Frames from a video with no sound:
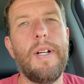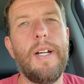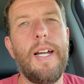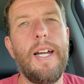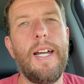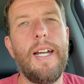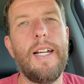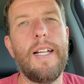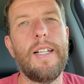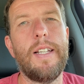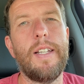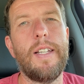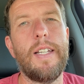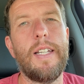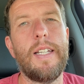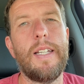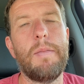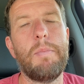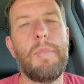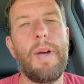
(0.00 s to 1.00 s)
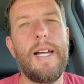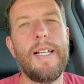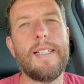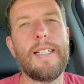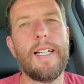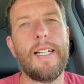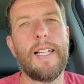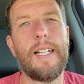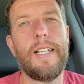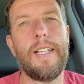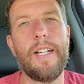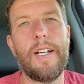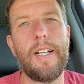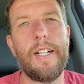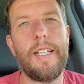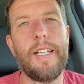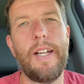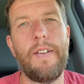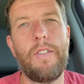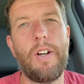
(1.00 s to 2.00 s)
And basically
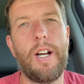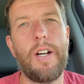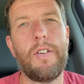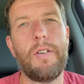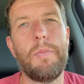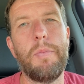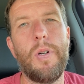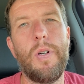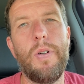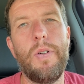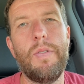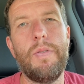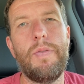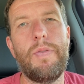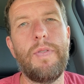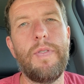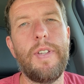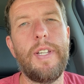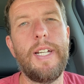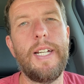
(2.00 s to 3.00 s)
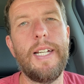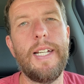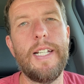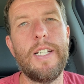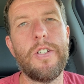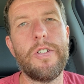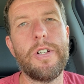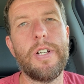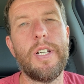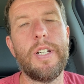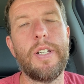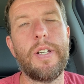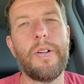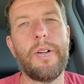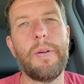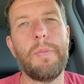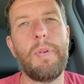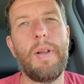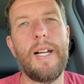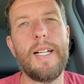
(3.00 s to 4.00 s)
they've got to remove the engine to
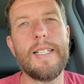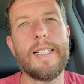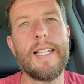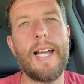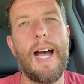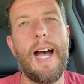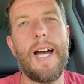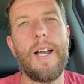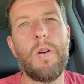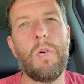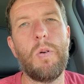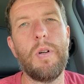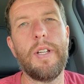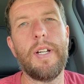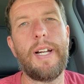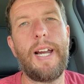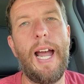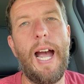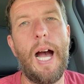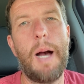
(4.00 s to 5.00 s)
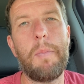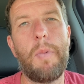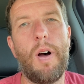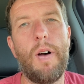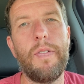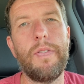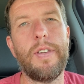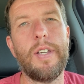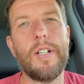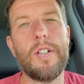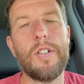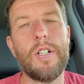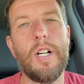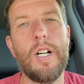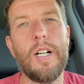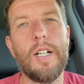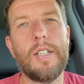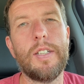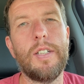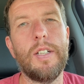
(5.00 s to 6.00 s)
replace that, or the cab off the
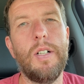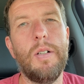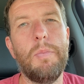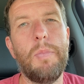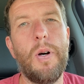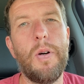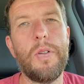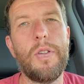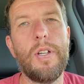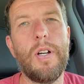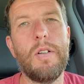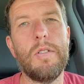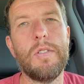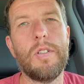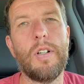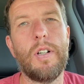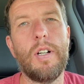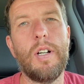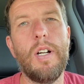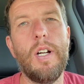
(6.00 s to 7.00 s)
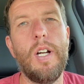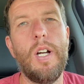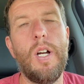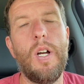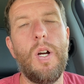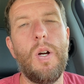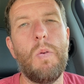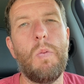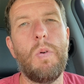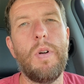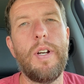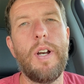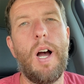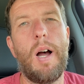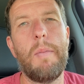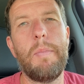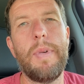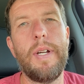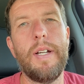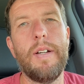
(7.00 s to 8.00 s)
truck. So both those would
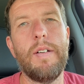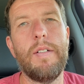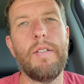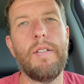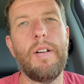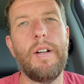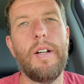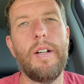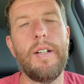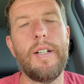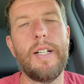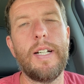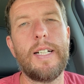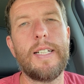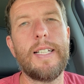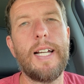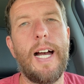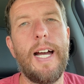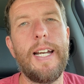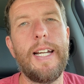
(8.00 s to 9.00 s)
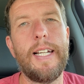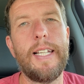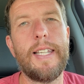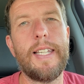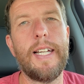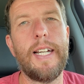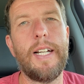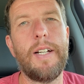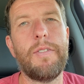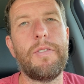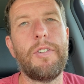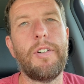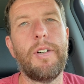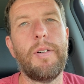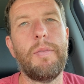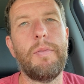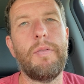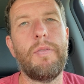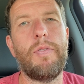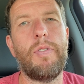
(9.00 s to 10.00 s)
not be an exciting thing
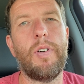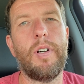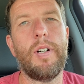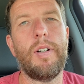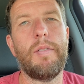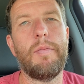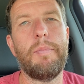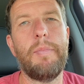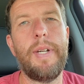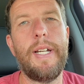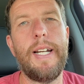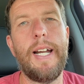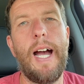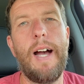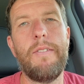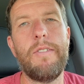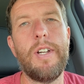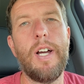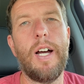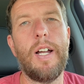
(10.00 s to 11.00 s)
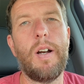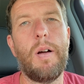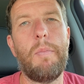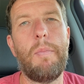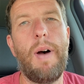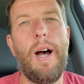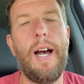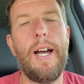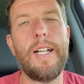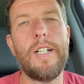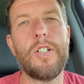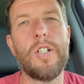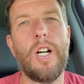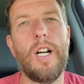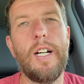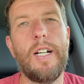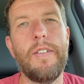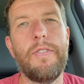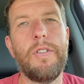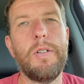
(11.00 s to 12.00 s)
for me to have done on my
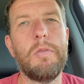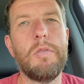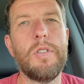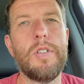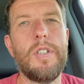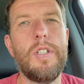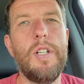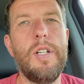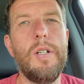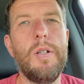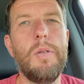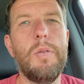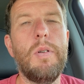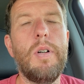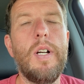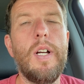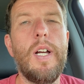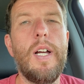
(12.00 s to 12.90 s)
truck if it was new.